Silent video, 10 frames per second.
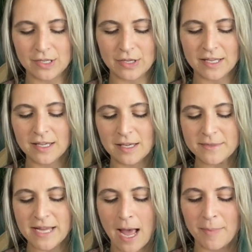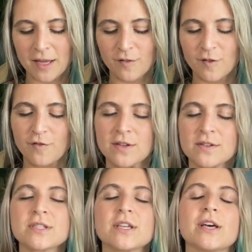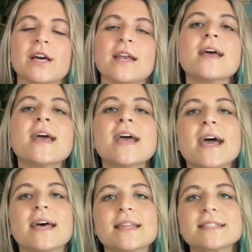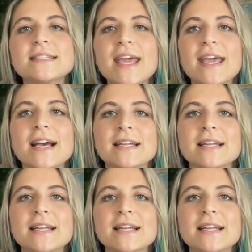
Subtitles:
You can keep tapping if it feels good. And let's take